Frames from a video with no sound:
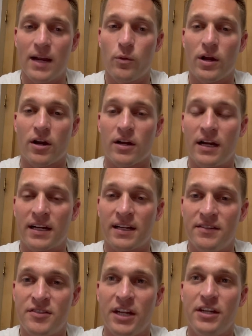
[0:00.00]
we are going to
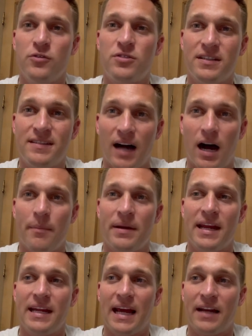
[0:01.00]
continue to
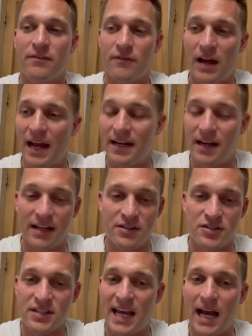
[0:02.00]
dominate and
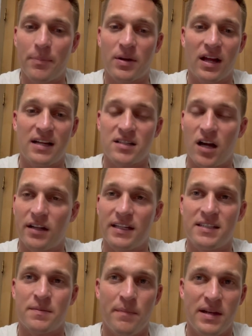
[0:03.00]
just capitalize on
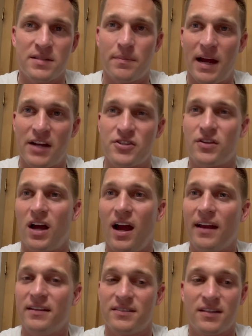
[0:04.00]
these mismatched
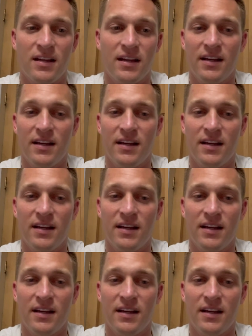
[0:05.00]
lines.